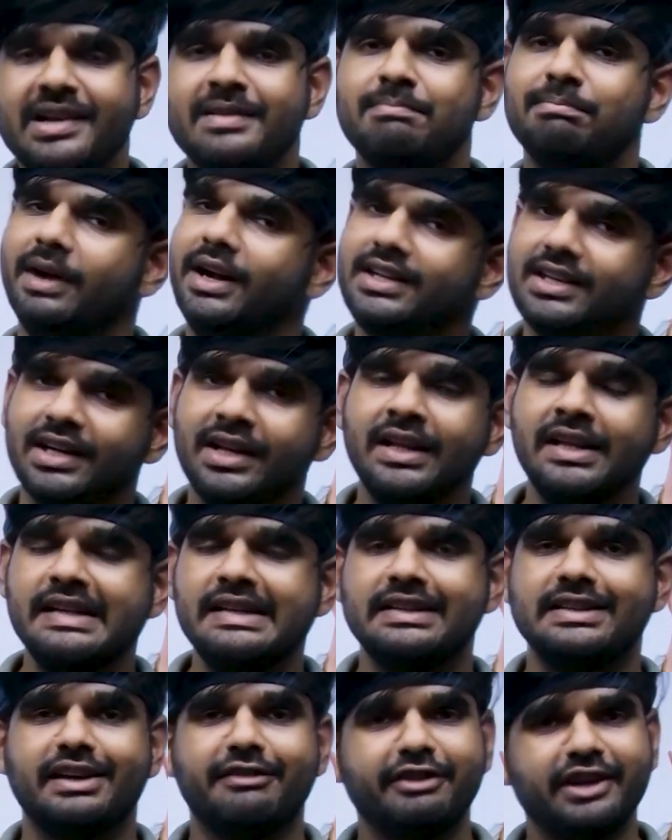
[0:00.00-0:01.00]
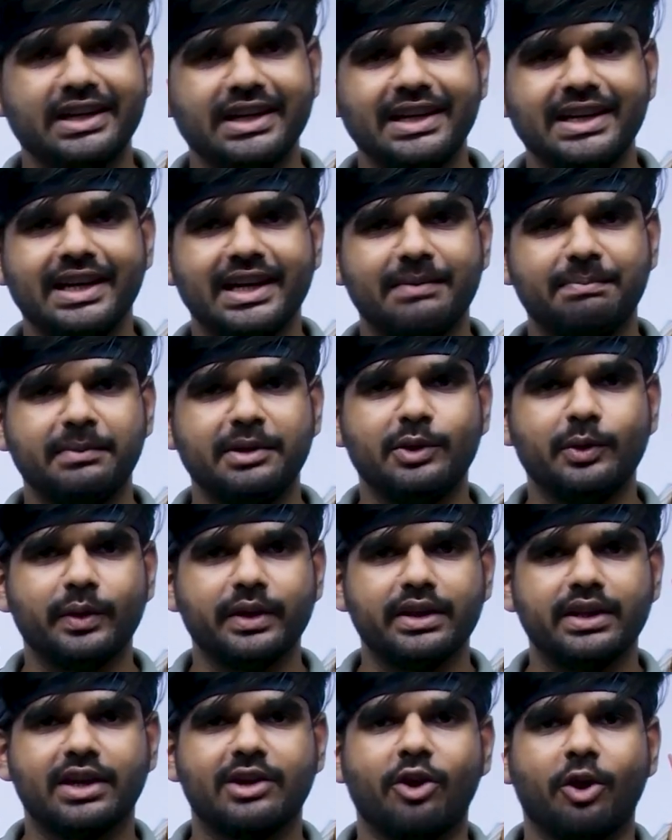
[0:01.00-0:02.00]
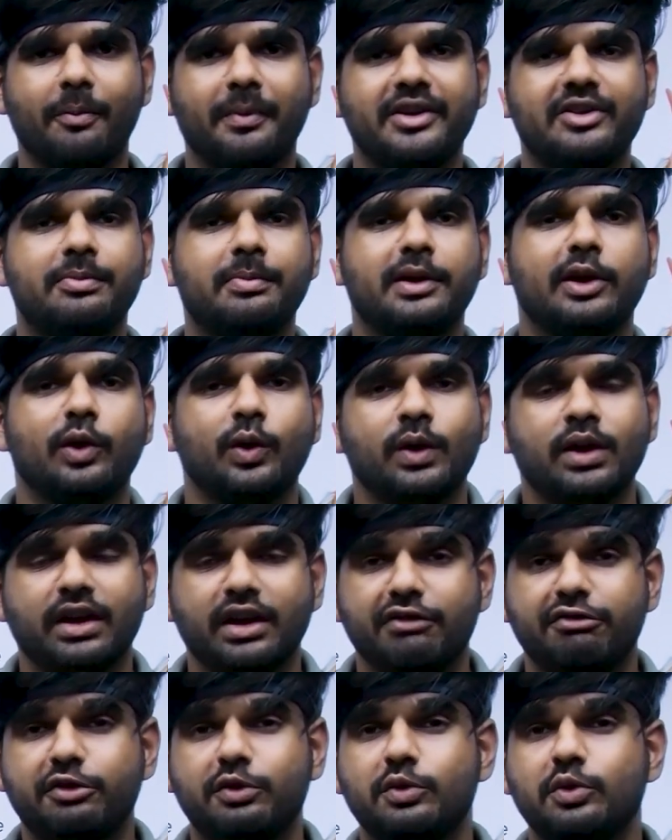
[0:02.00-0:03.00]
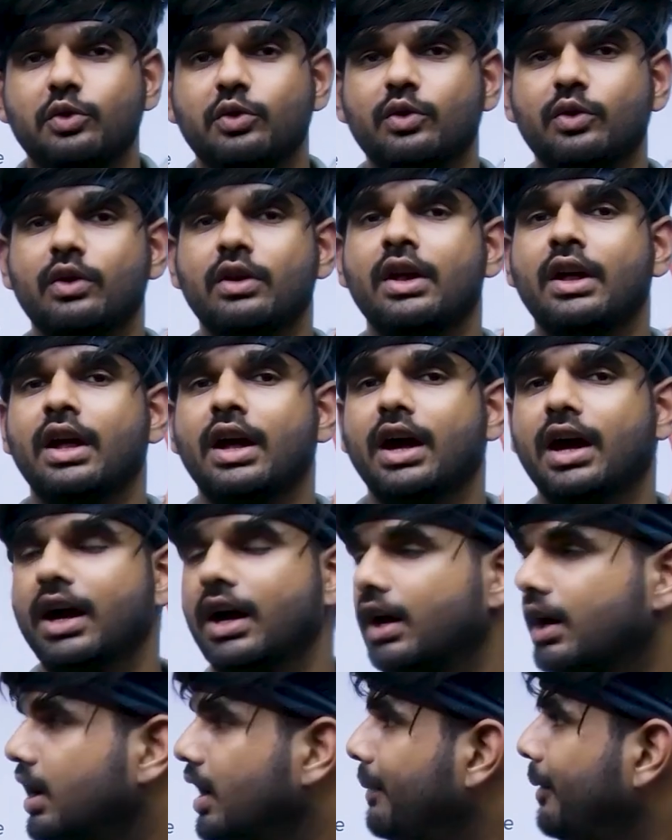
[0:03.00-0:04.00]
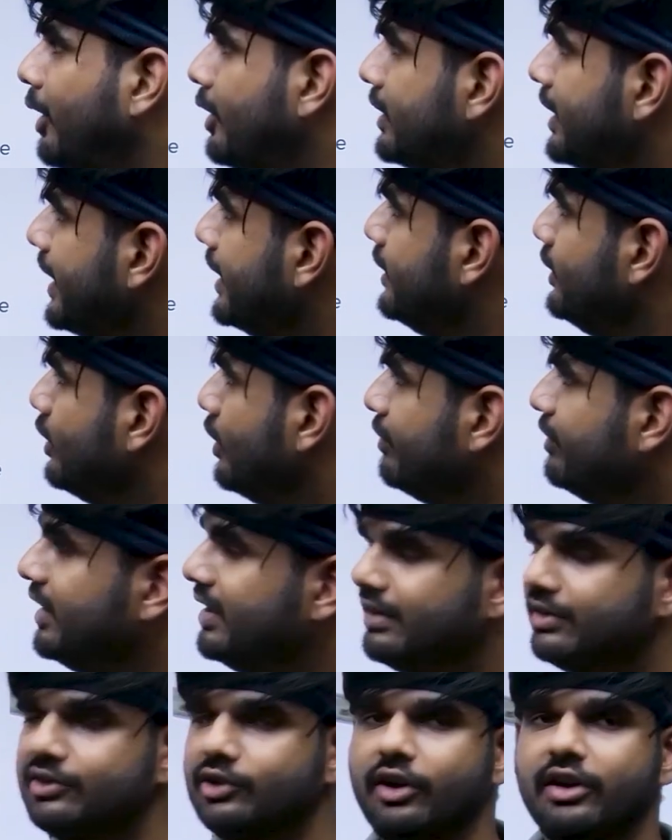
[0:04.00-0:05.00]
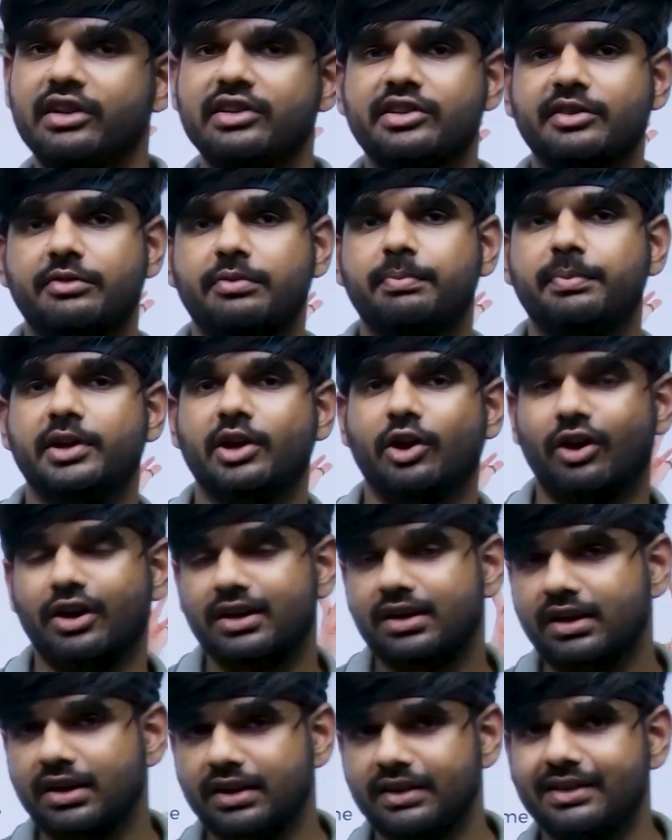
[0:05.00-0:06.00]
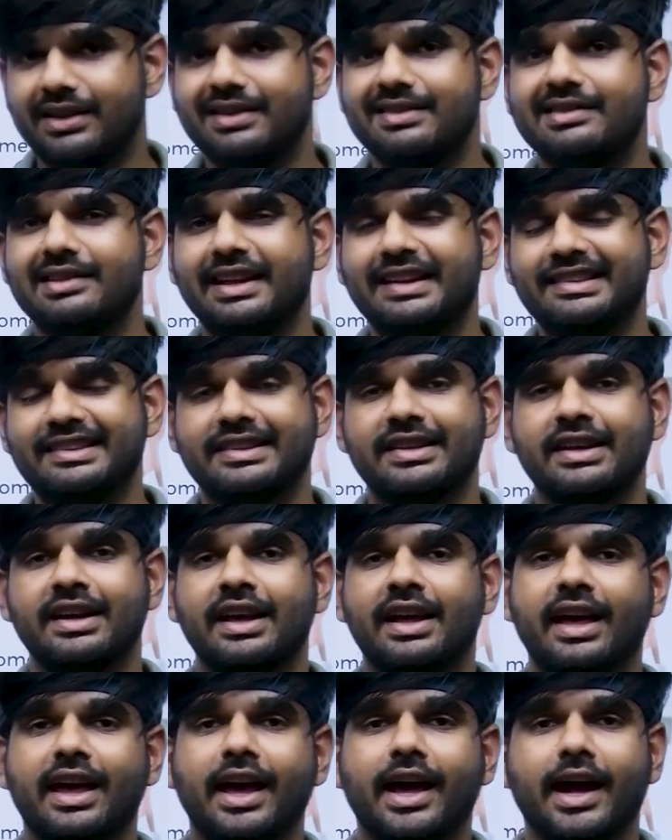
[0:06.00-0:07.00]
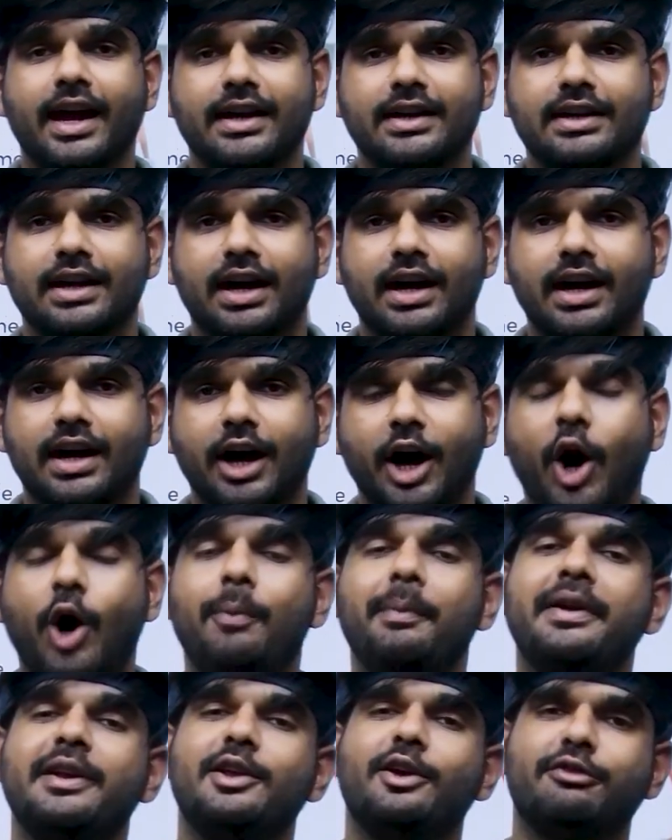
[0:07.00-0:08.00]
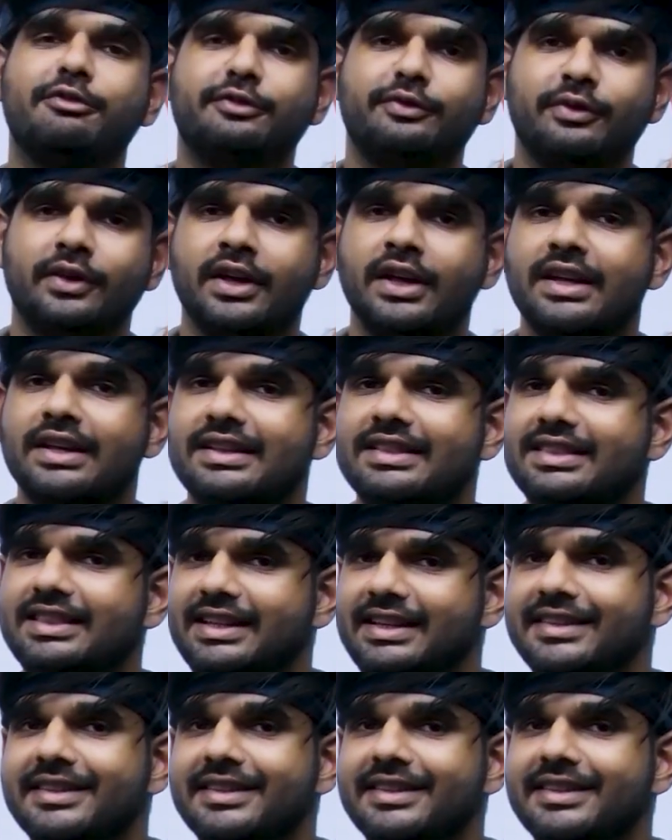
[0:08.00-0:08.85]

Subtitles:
But definitely let me know in the comments below if you know about any of these scholarships beyond this list, and how many of these